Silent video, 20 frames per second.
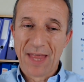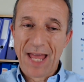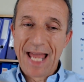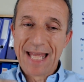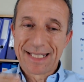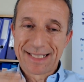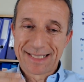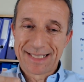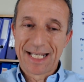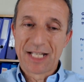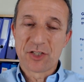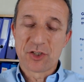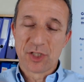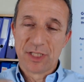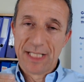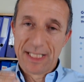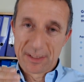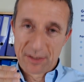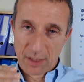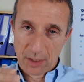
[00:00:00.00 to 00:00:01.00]
that
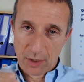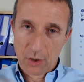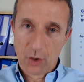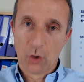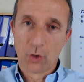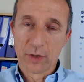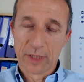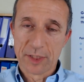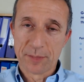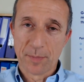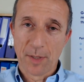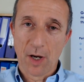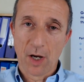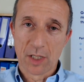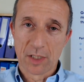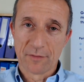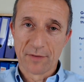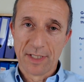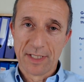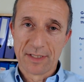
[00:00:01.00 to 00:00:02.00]
section is the longest
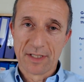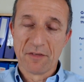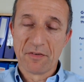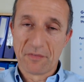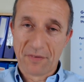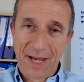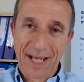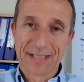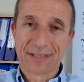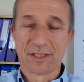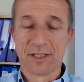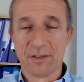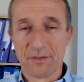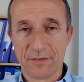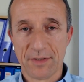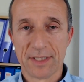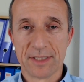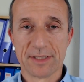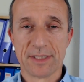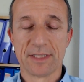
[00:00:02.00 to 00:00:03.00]
part of it, the facts and the
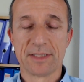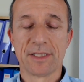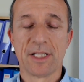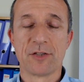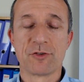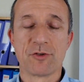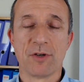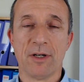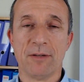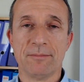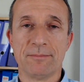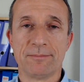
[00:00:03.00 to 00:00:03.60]
figures, etc.